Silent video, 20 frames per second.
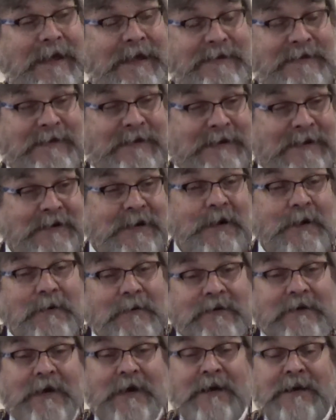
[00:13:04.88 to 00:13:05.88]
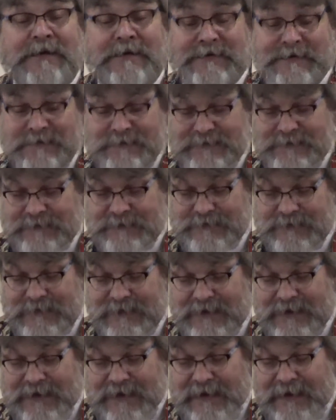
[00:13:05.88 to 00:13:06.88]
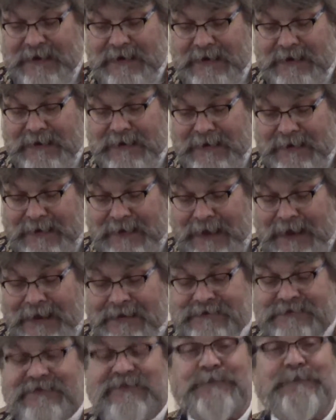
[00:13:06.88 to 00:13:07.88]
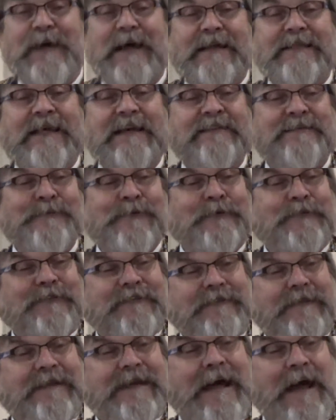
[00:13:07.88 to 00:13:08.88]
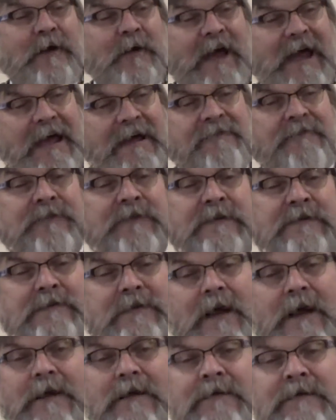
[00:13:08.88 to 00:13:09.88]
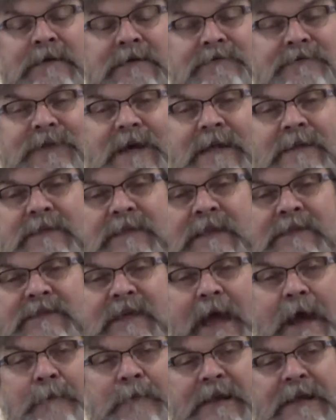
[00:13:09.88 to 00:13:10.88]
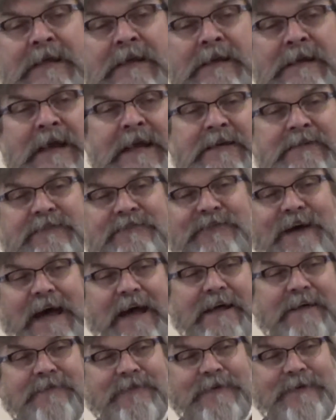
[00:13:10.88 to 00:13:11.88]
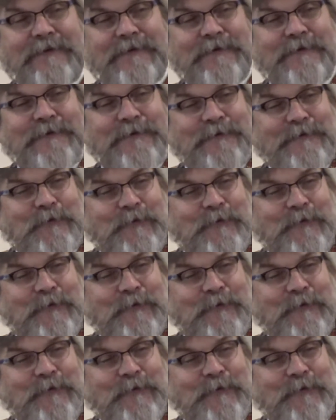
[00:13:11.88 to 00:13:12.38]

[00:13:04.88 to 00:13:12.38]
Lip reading: and you get going on it. I suspect that's mostly how every darn event that's happening in the next 5